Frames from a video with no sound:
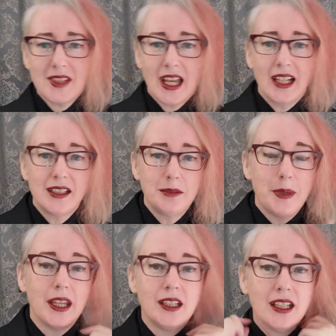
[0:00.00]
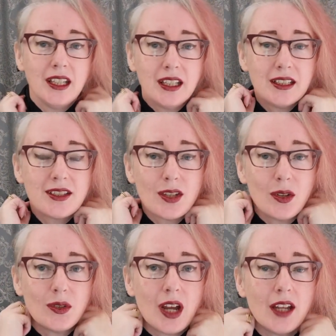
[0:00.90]
A little pin here,
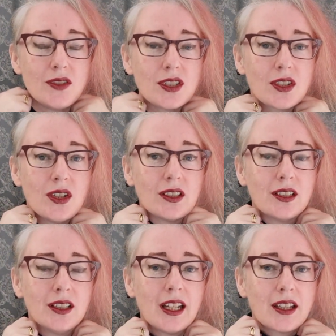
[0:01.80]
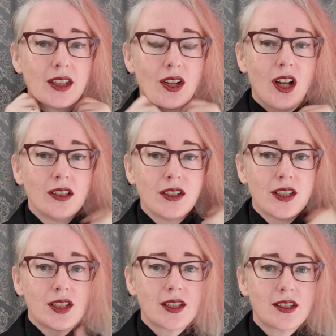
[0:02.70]
so I've just got, like, the collar
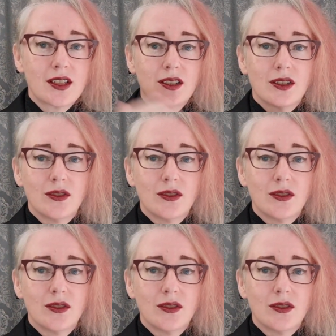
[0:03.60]
is just